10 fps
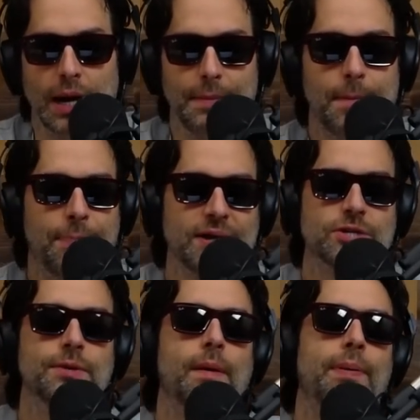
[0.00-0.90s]
I'm
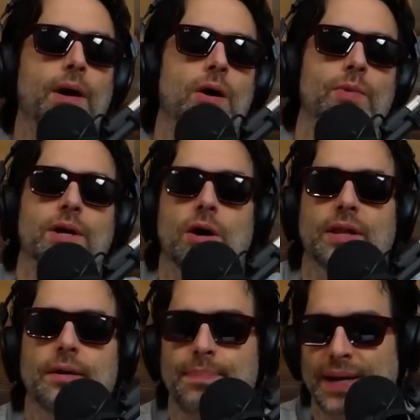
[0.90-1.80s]
impressionable, but aren't we
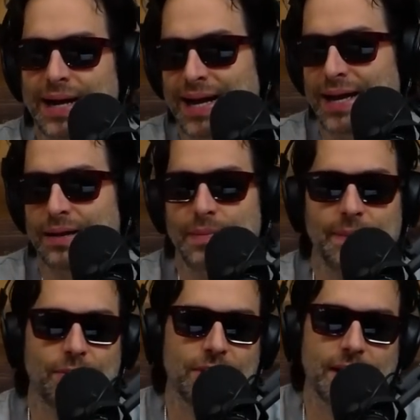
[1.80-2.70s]
all in a bit? Uh,
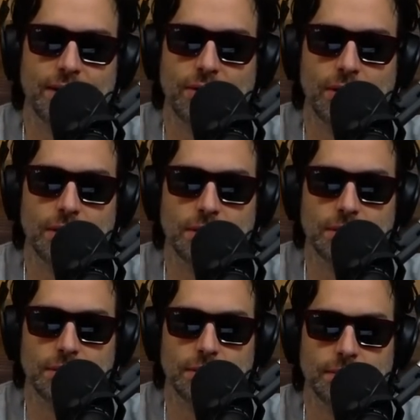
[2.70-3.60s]
maybe we're not all
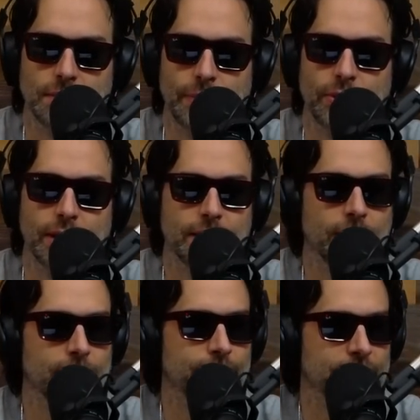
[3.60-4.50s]
maybe we're not
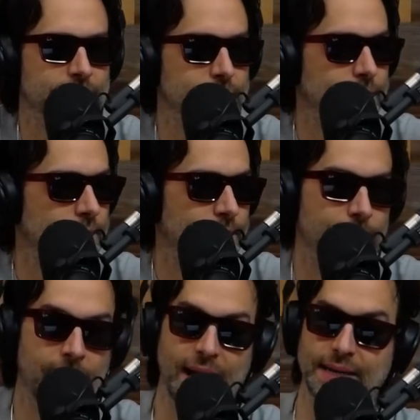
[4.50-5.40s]
all impressionable, but
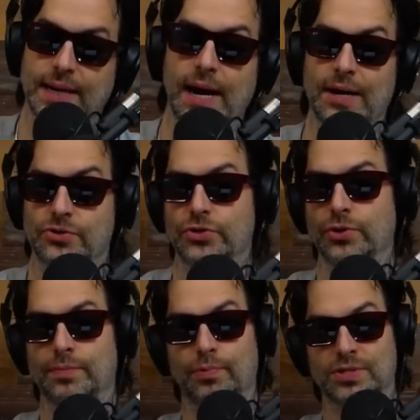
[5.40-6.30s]
my gosh,
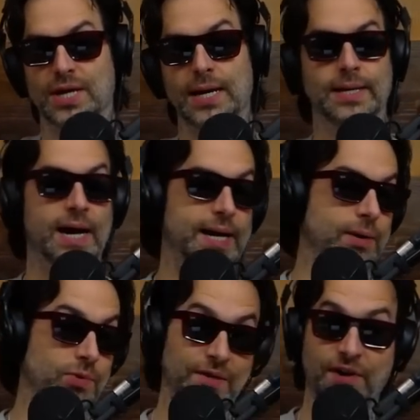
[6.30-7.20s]
dude, was I not
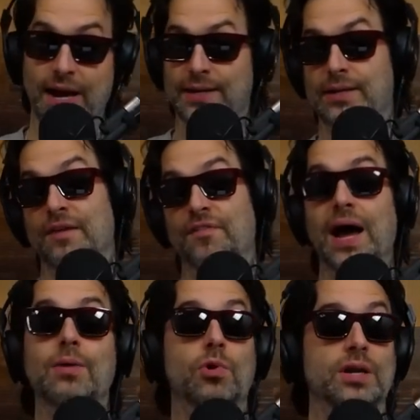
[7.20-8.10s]
at if I if
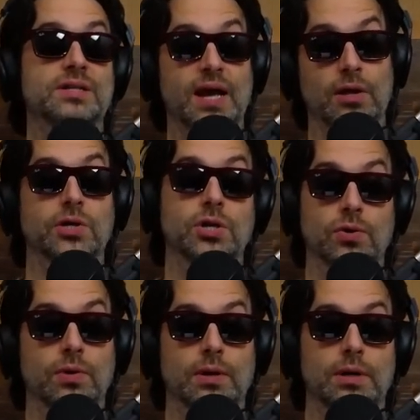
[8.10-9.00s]
I were to tell
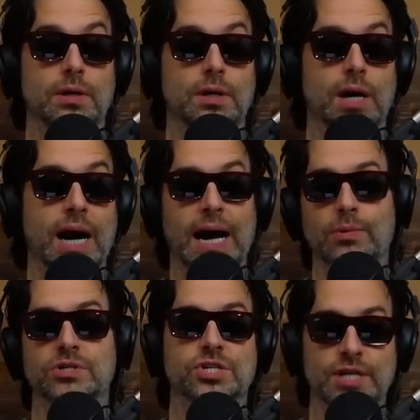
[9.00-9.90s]
you I
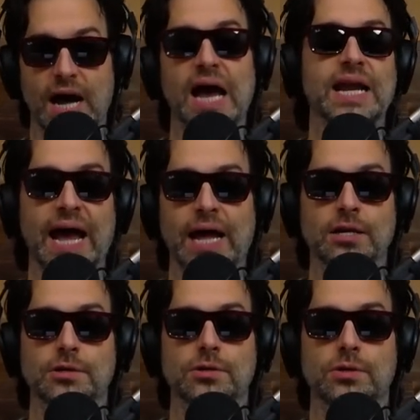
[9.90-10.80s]
was not
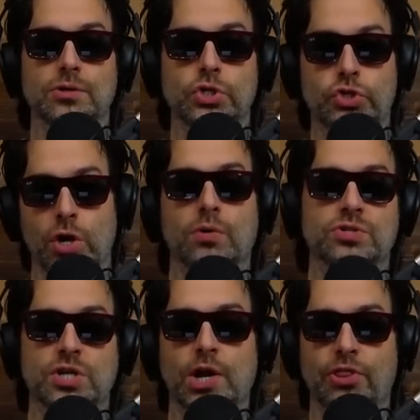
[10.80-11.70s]
at
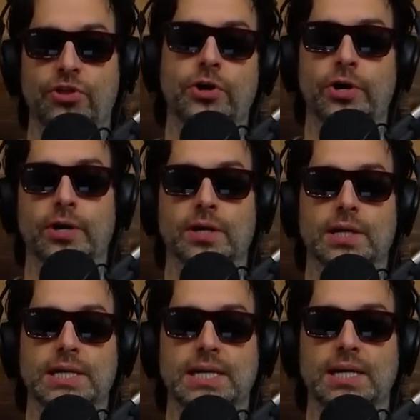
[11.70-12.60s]
Jones on 3rd
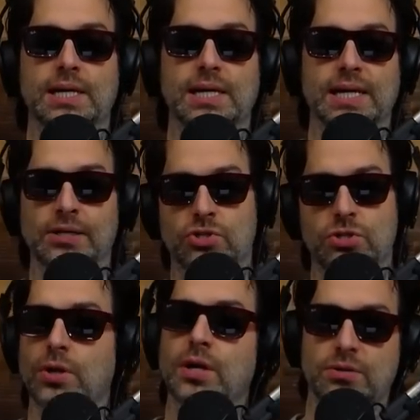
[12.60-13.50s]
in
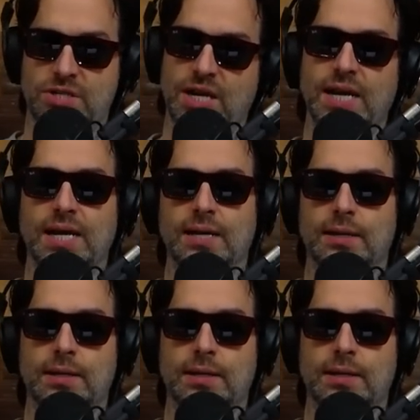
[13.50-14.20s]
Studio City